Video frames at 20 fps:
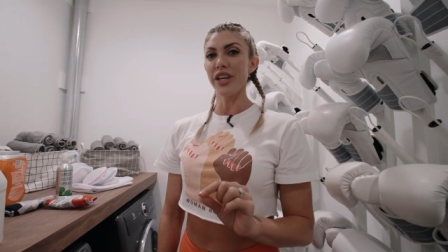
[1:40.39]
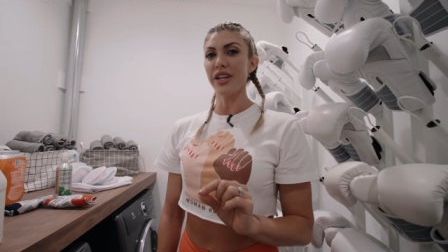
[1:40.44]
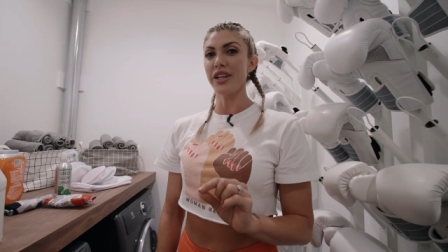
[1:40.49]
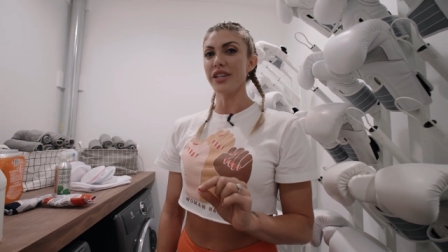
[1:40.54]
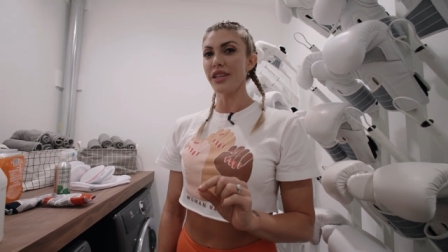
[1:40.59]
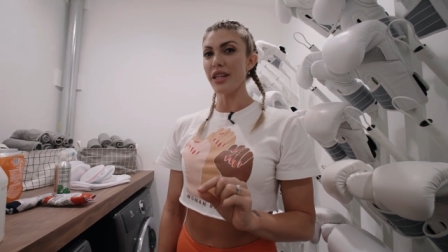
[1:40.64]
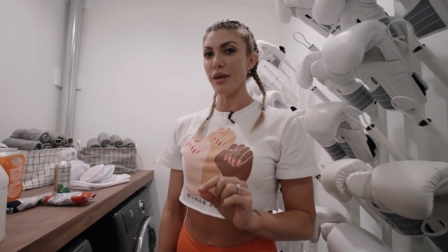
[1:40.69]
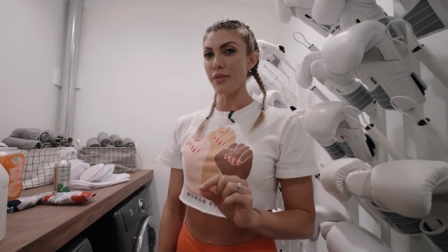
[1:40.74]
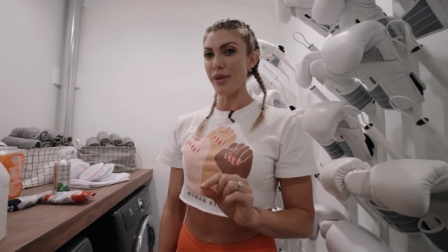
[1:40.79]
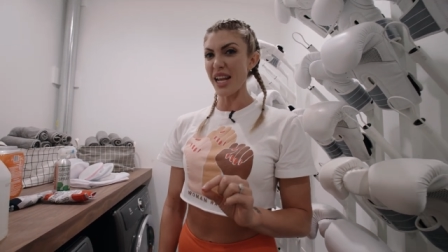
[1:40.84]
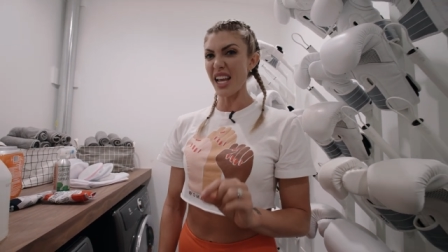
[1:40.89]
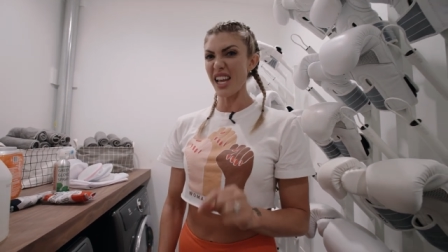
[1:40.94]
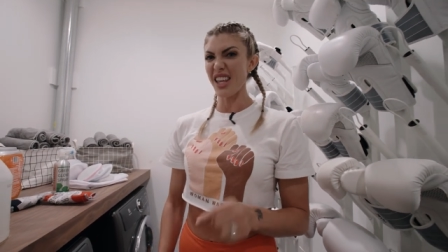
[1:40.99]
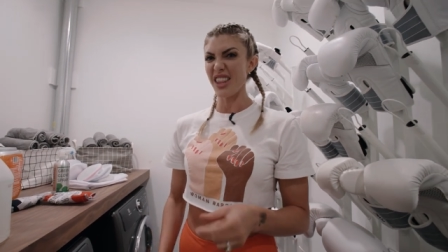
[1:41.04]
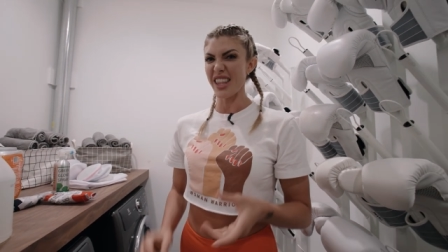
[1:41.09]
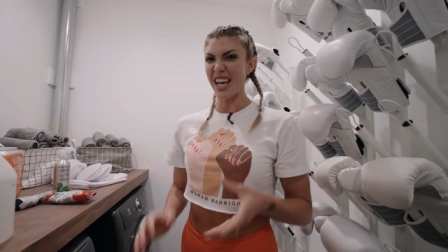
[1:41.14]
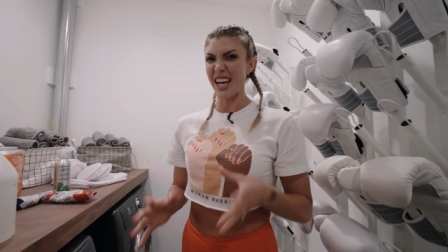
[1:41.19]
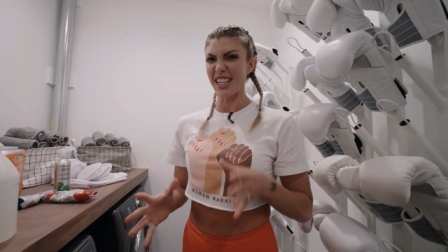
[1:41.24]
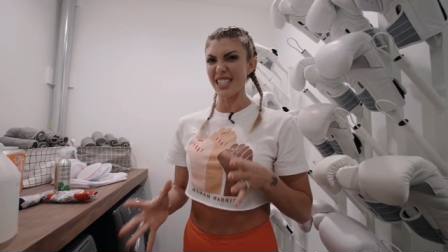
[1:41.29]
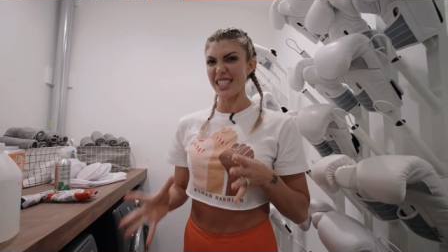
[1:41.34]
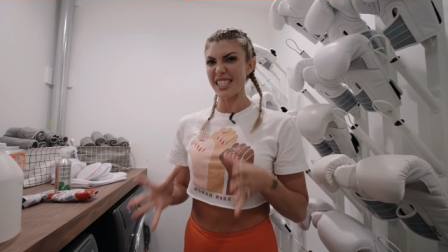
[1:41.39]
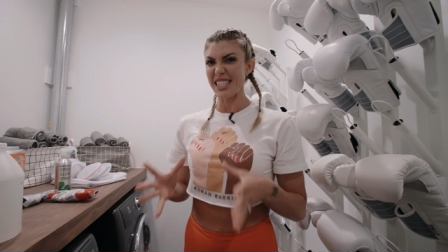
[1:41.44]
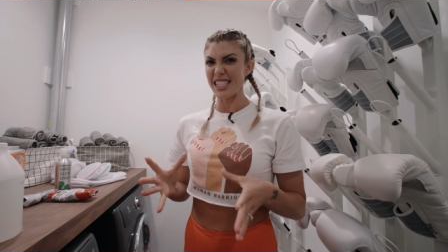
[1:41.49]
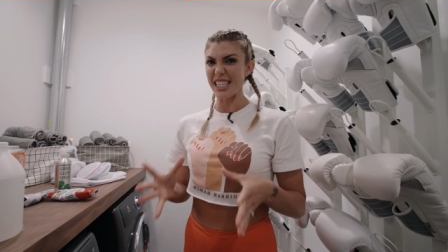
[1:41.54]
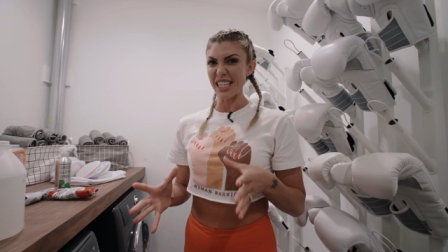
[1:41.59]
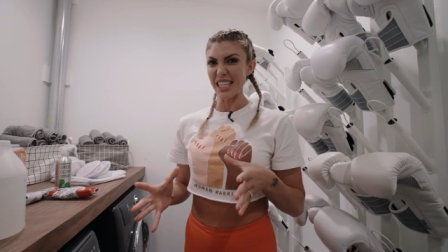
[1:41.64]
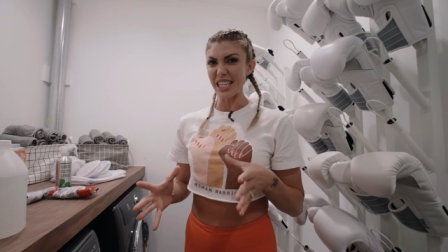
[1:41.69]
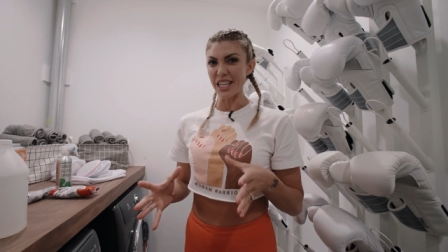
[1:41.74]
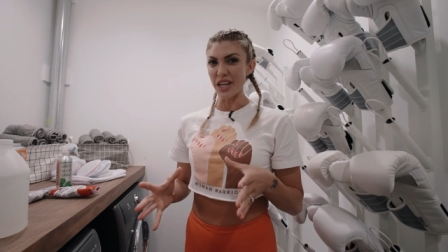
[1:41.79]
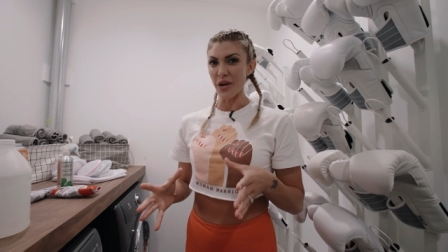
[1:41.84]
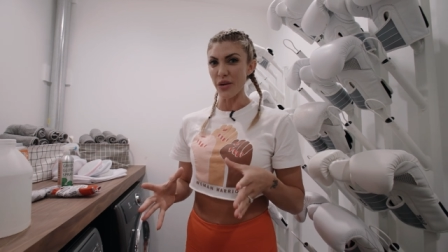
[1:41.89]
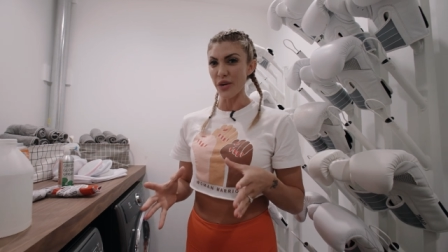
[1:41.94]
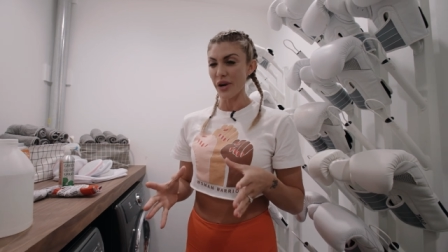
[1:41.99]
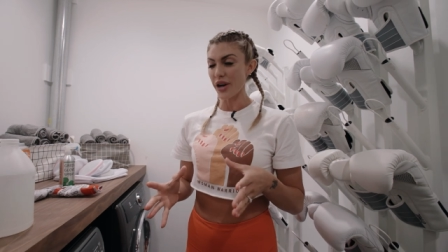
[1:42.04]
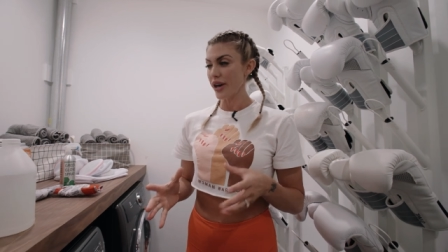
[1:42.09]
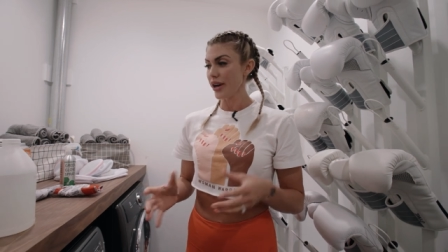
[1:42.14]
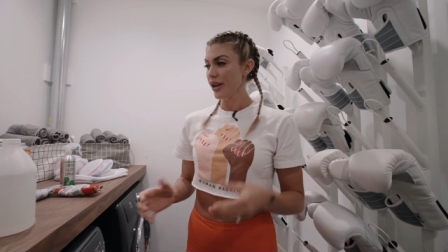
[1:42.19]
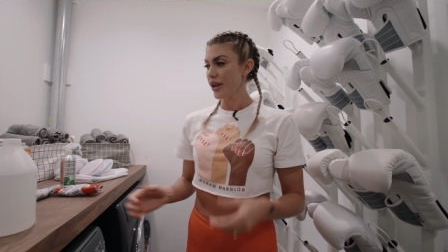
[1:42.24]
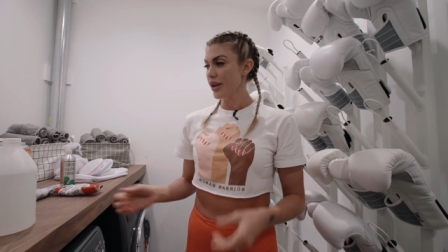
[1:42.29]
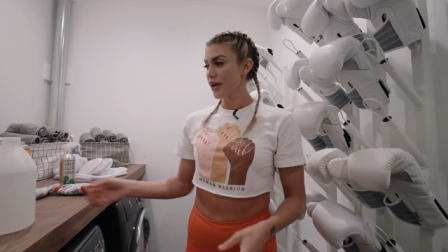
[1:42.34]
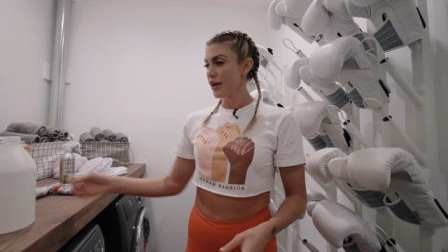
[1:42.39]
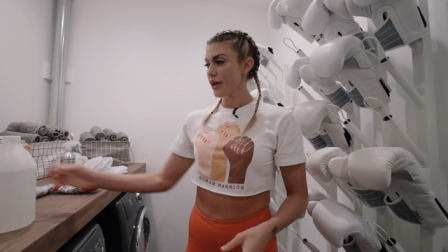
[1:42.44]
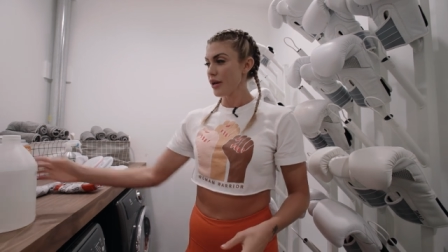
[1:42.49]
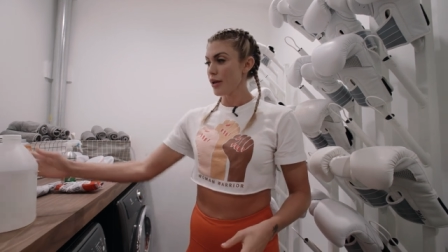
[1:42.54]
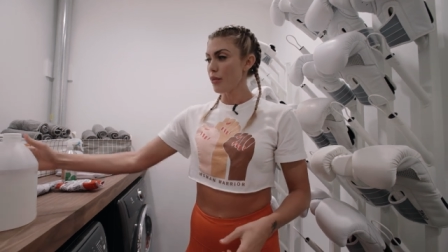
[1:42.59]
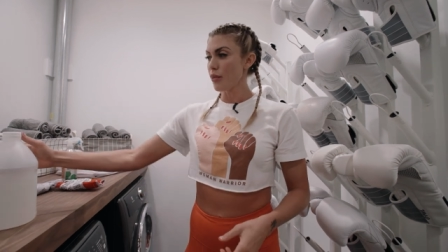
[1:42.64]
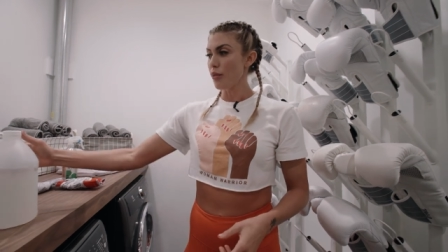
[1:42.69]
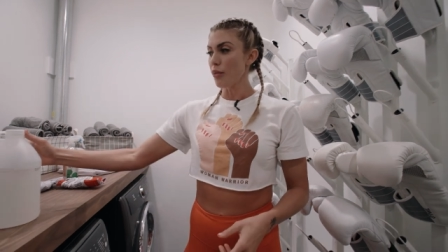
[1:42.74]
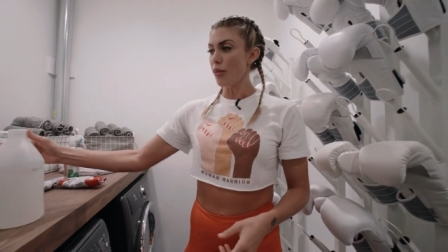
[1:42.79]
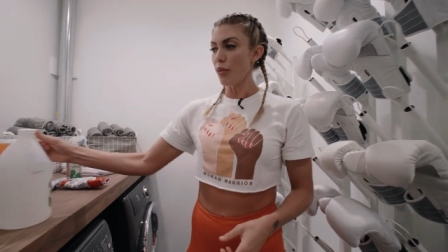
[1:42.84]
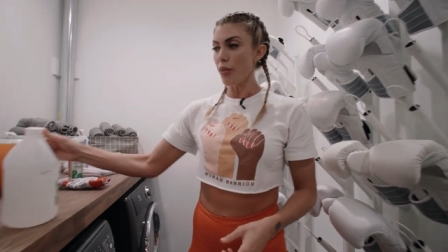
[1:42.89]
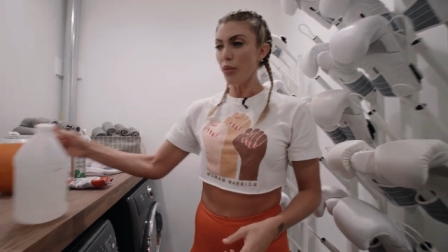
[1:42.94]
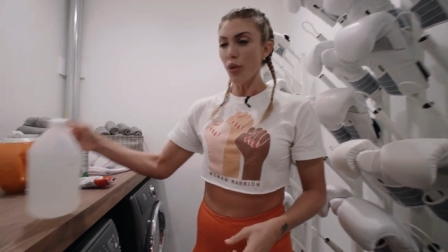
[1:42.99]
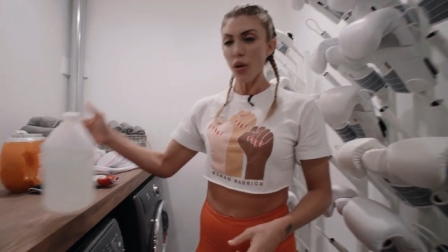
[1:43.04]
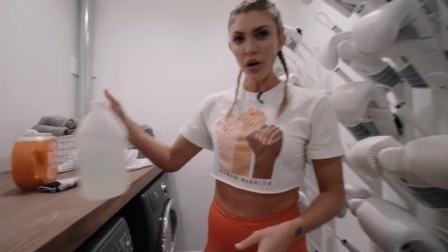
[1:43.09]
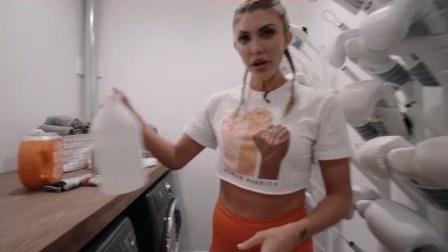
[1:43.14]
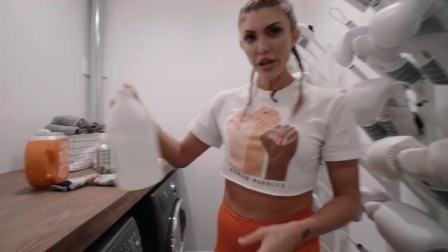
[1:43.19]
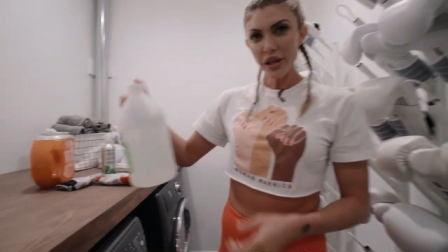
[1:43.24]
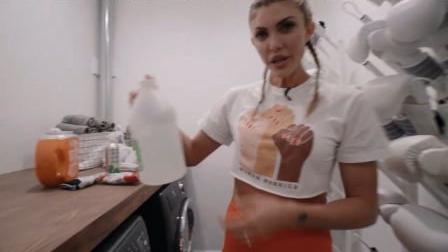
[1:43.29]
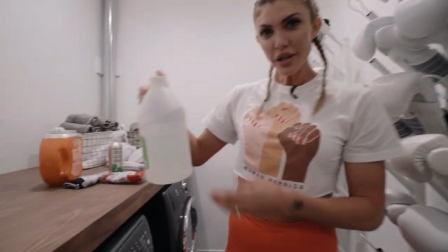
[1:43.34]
and eliminate that stinky odor, pour a